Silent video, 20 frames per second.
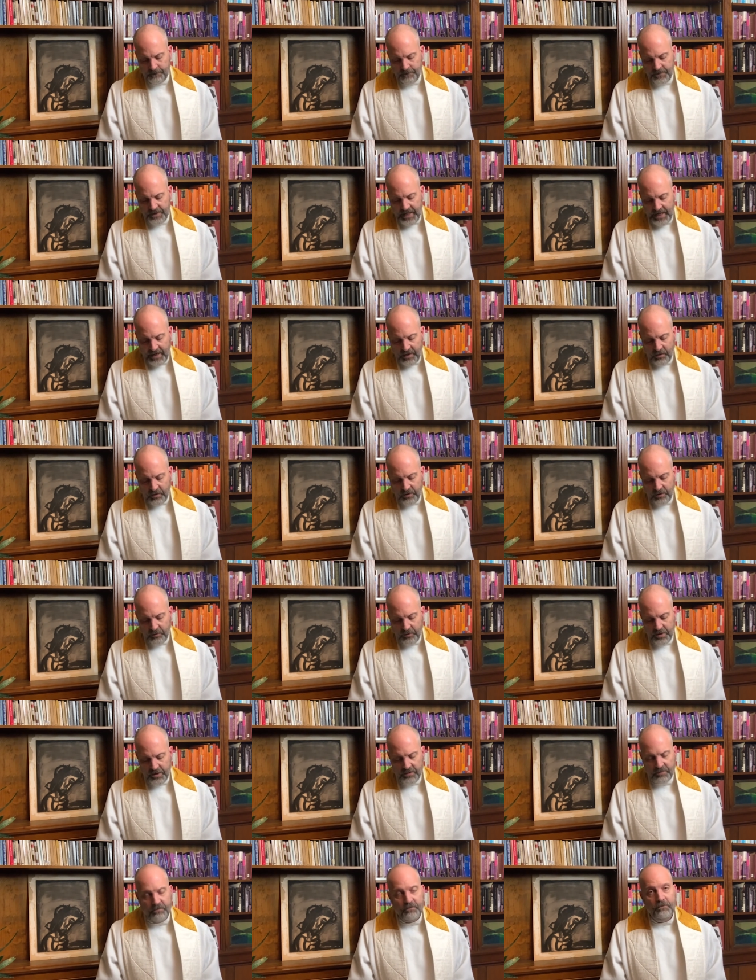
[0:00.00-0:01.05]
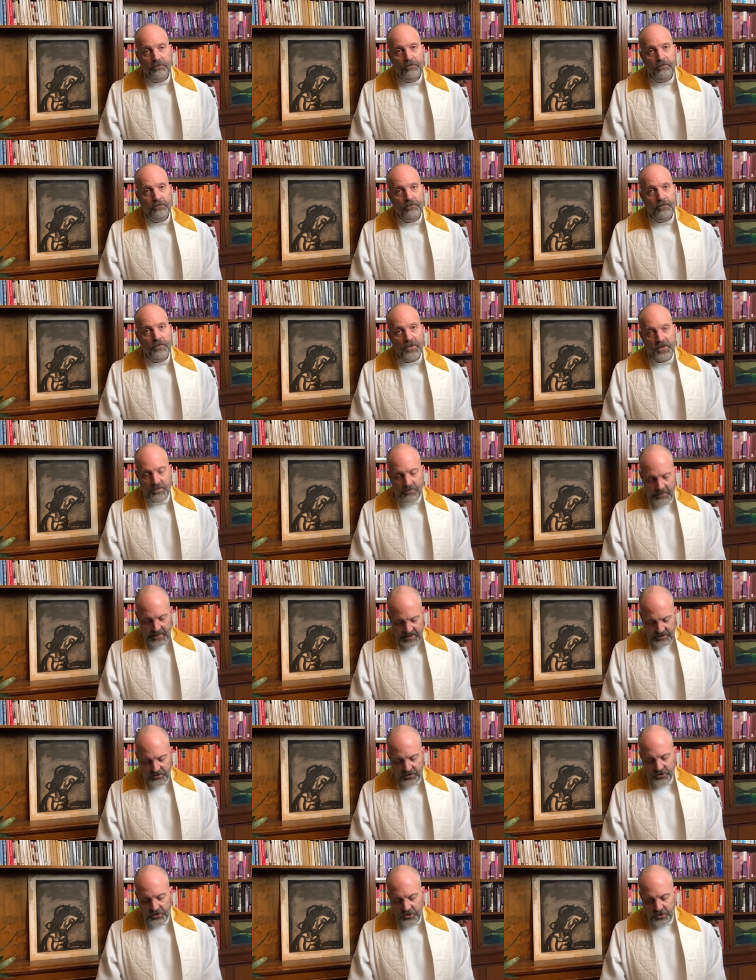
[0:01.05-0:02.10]
The algorithm, the
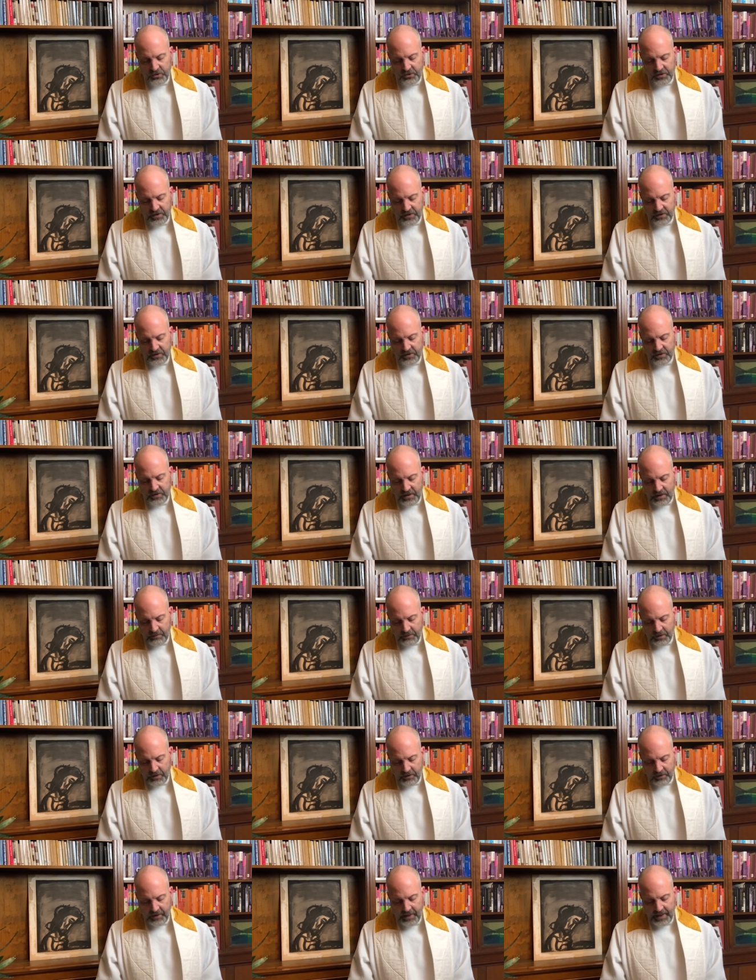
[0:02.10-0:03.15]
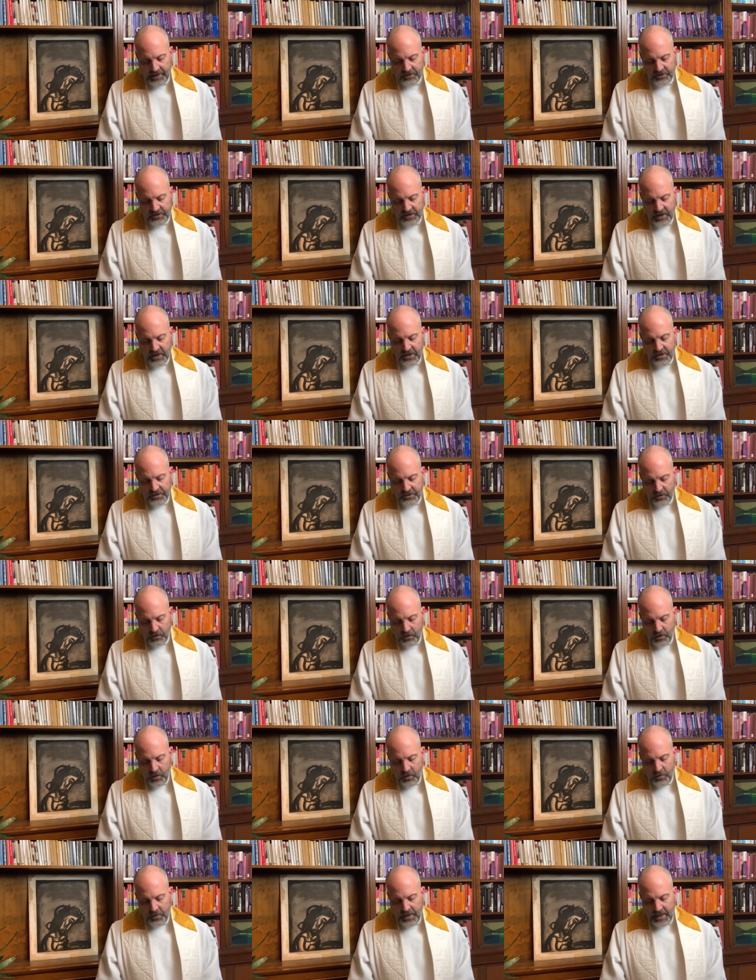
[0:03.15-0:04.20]
Massachusetts Democrats, your
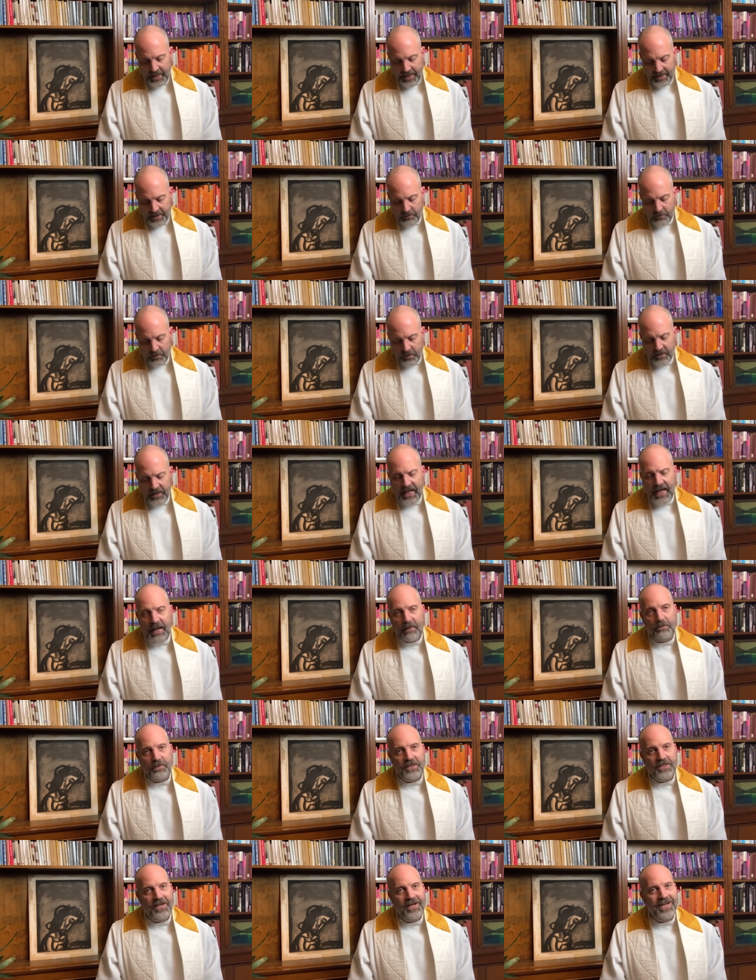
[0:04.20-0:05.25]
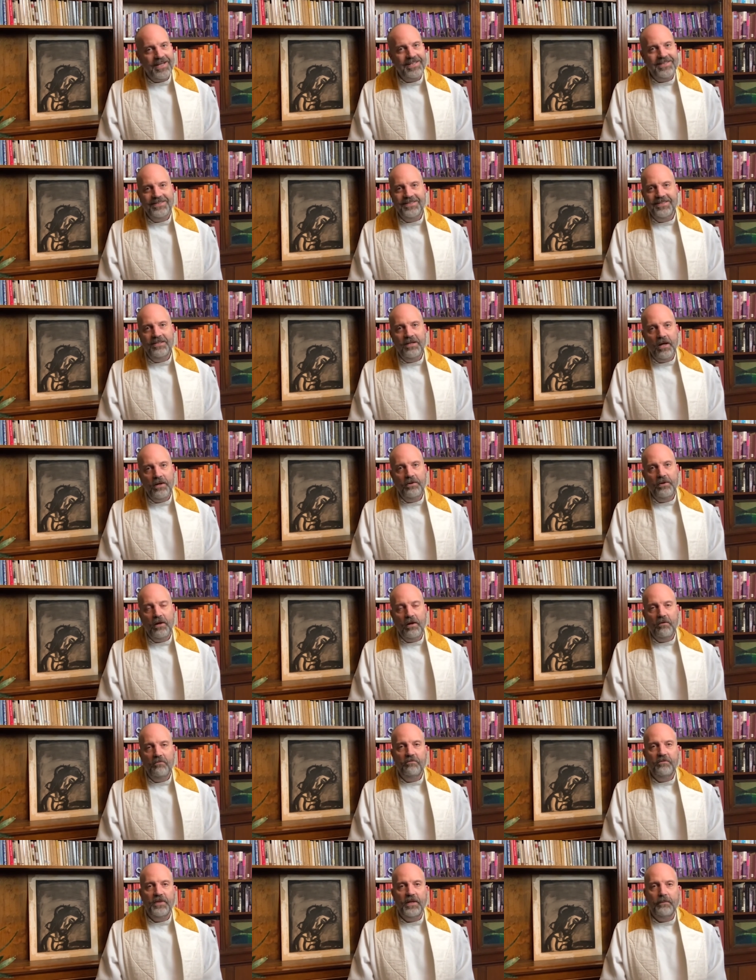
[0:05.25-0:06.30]
own animal appetites, none
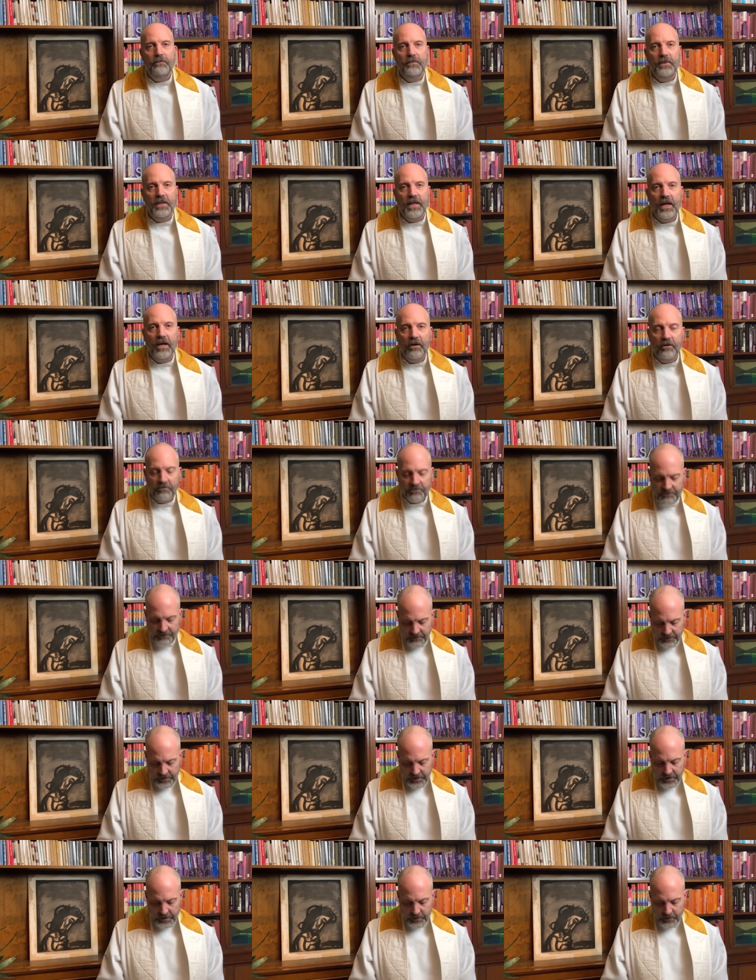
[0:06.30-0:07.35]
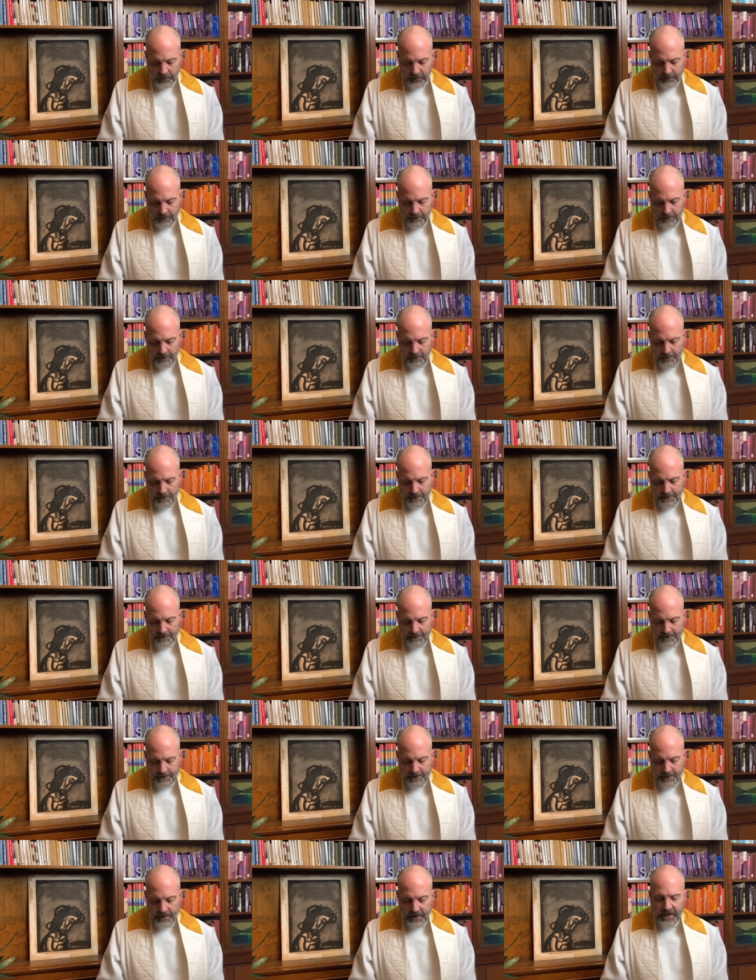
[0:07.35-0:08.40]
of them care for you.
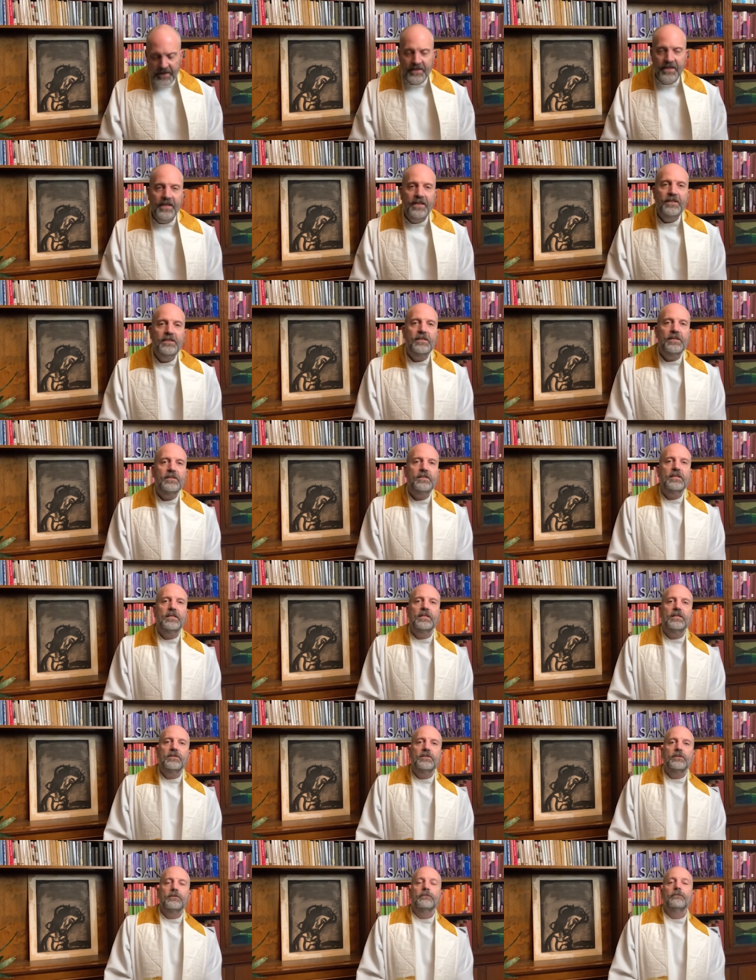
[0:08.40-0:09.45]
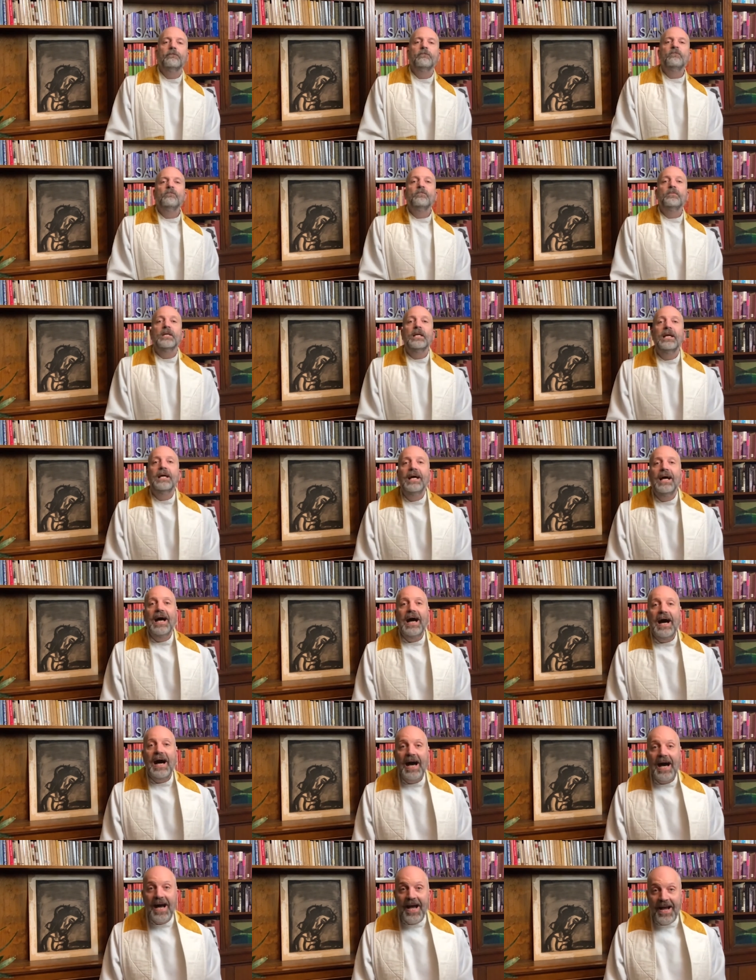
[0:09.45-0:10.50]
And then he says this
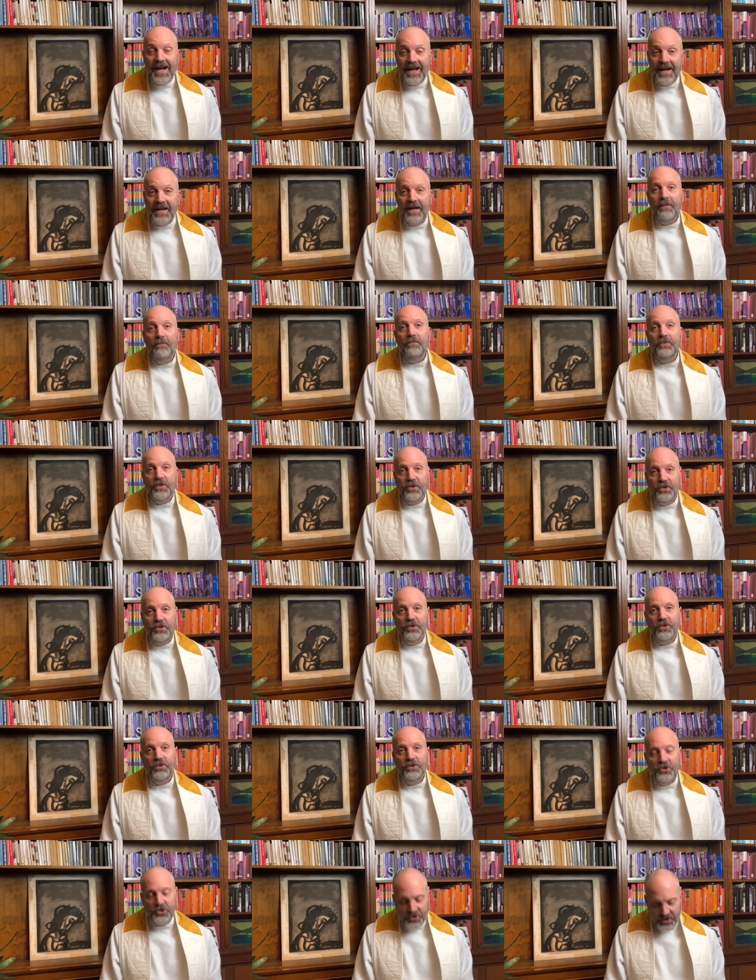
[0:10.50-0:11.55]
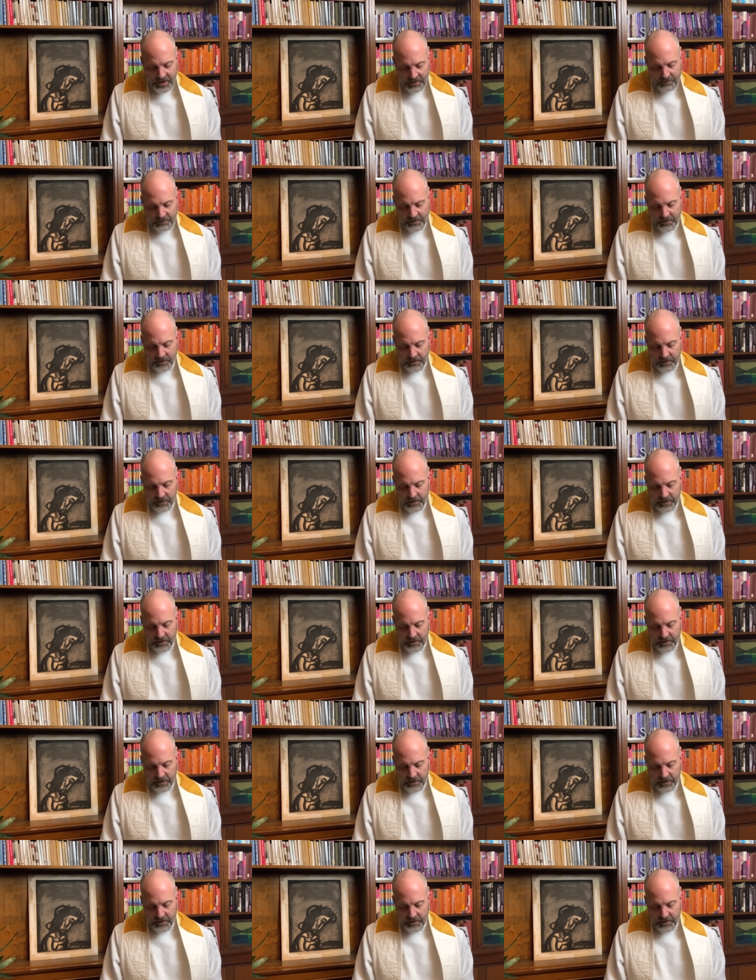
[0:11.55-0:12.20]
I am the good shepherd.